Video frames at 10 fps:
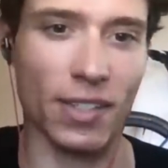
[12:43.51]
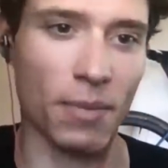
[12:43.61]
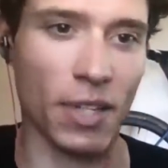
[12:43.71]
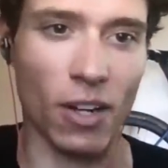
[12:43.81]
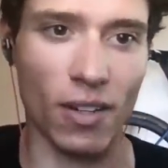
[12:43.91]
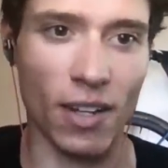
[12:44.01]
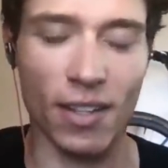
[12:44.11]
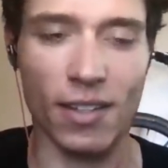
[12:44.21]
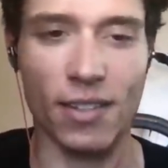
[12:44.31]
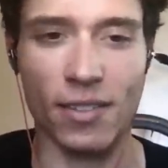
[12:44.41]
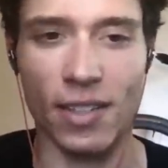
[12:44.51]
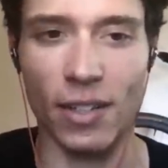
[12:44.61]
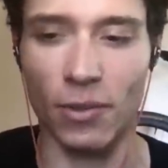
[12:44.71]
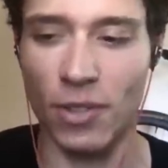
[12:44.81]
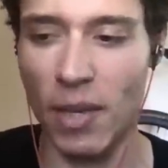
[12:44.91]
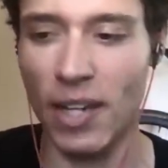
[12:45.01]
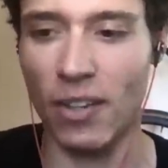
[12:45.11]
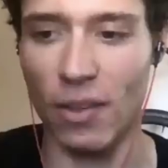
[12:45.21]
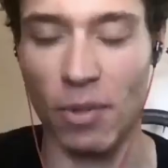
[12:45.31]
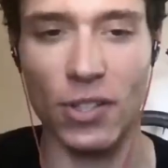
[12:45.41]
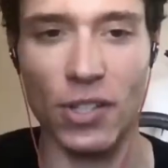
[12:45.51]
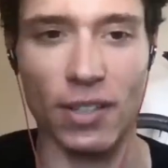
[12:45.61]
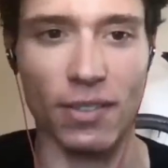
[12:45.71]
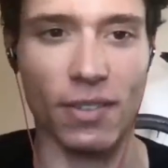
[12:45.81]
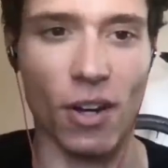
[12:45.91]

I mean, you know, depending on the person,